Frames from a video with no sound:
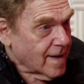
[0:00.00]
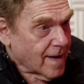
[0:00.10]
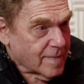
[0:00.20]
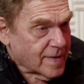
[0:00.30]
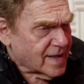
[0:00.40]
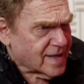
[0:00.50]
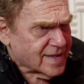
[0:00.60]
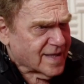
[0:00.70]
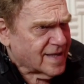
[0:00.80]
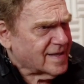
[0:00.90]
I mean,
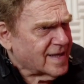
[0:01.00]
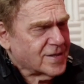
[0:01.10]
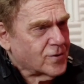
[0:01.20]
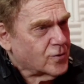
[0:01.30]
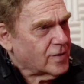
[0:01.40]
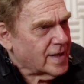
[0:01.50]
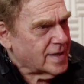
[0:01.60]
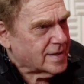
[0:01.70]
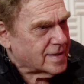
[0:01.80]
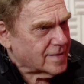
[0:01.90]
that's
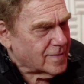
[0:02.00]
crazy.